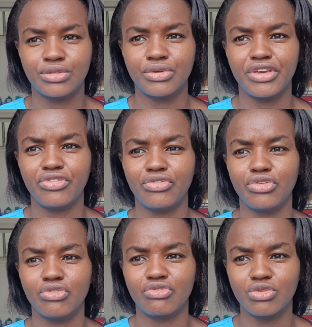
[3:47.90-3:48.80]
So if
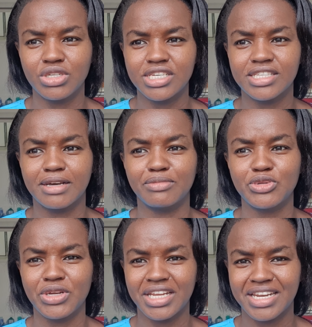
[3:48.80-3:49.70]
you've noticed I'm
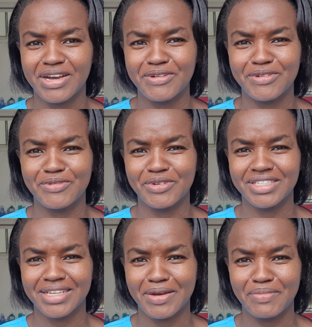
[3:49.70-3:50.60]
toning down on
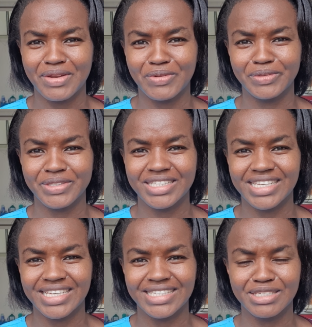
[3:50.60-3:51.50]
WhatsApp and all those
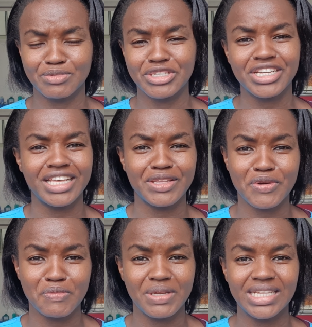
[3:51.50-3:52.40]
things, especially in the
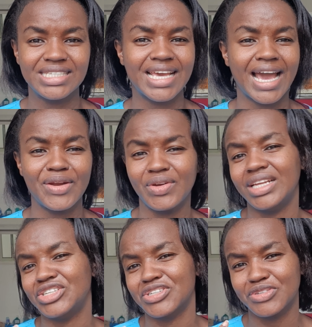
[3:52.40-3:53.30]
community, I
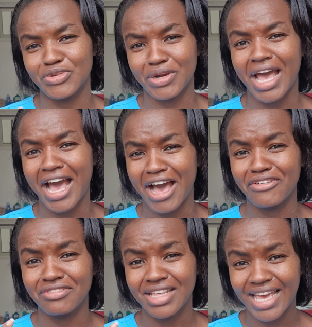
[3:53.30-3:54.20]
really just don't
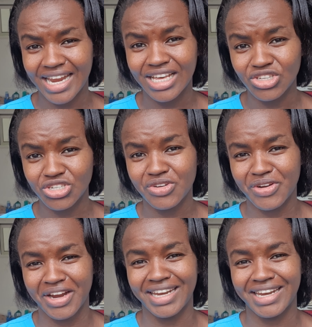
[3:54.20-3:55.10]
have the energy
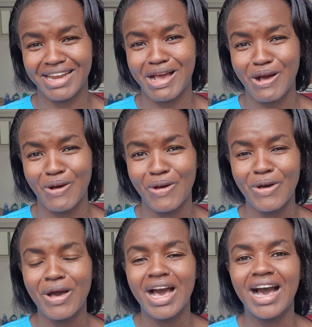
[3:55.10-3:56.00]
right now.
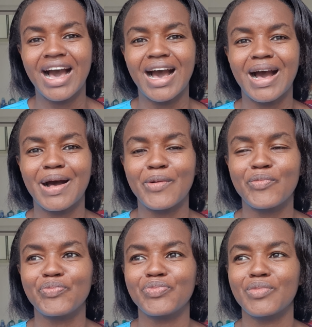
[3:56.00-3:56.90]

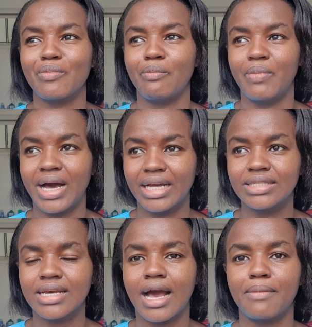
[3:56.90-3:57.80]
Um,
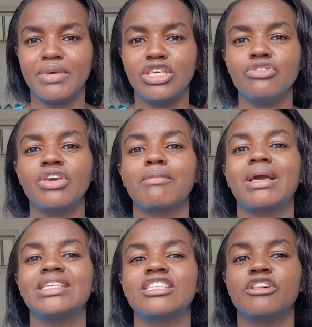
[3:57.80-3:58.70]
but I'm giving
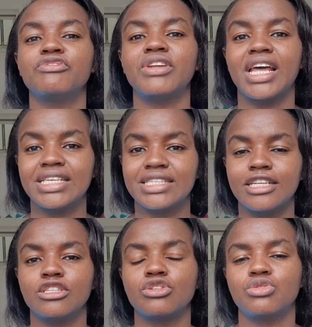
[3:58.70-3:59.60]
myself
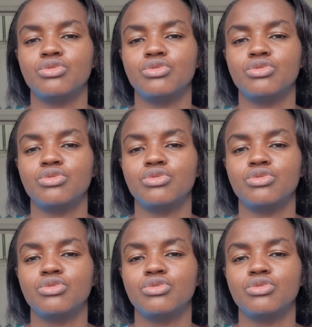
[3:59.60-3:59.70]
license